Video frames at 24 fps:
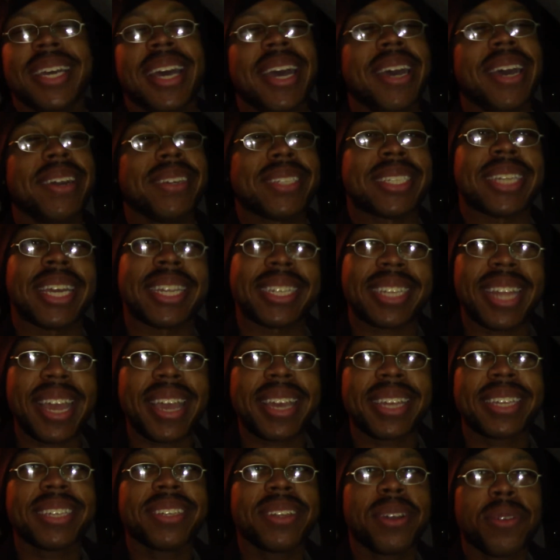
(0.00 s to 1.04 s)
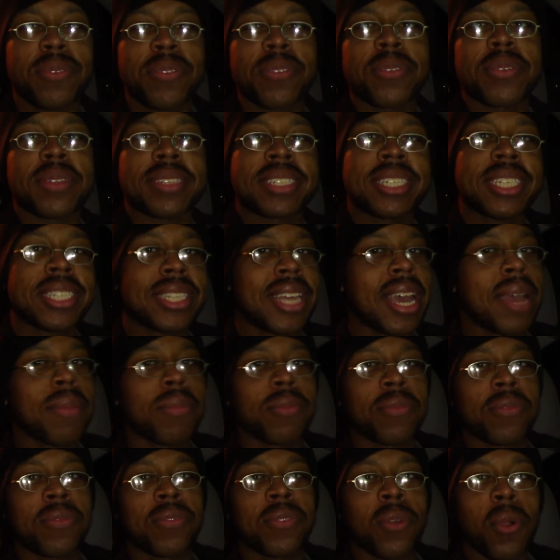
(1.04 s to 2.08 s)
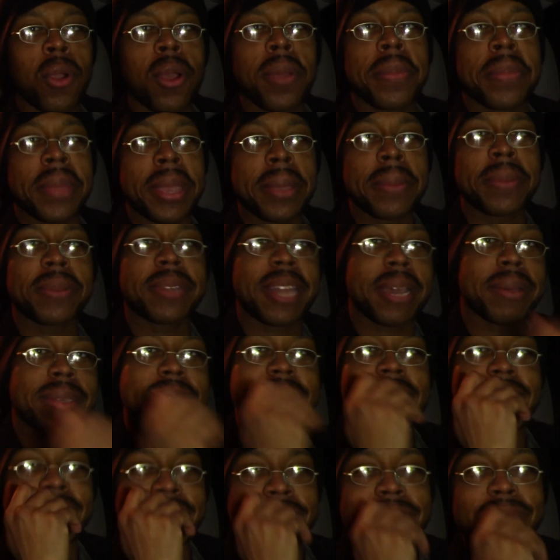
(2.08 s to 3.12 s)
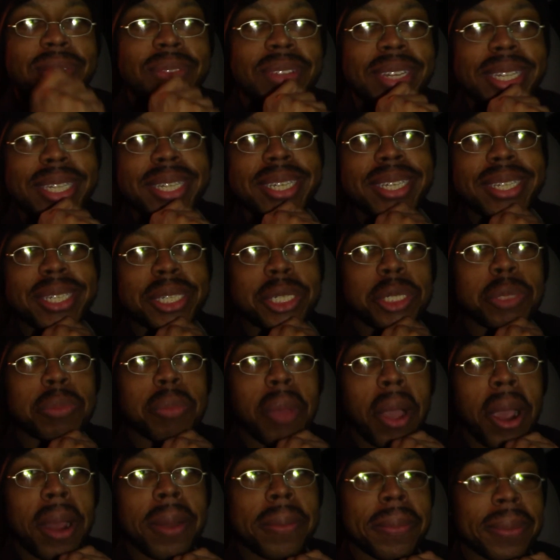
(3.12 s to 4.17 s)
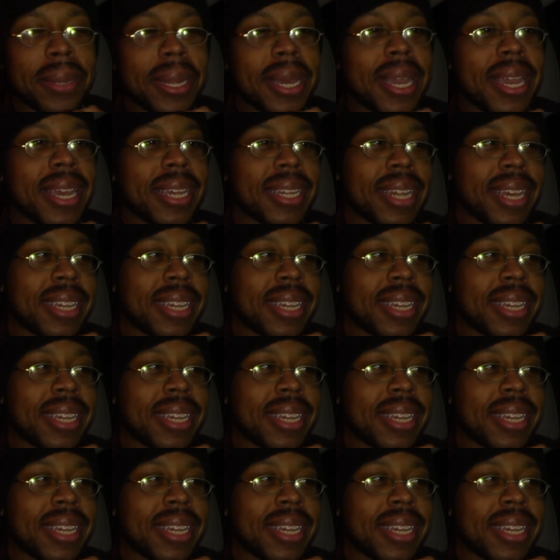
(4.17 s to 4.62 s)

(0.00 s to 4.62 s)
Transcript: I was like that, you know, for just having four people, that was actually a really smart plan.